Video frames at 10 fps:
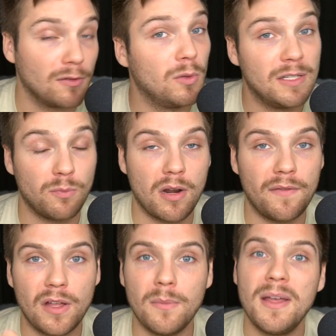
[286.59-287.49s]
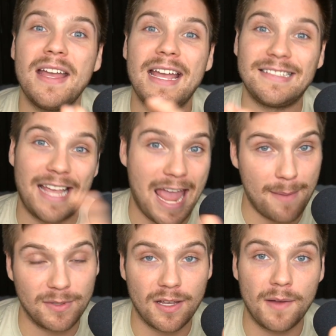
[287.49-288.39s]
or at least one of them, is
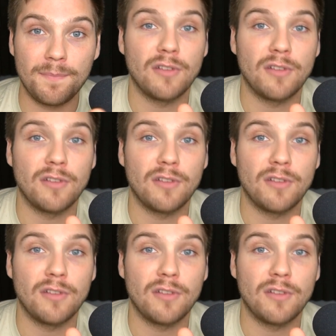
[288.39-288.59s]
Amazon.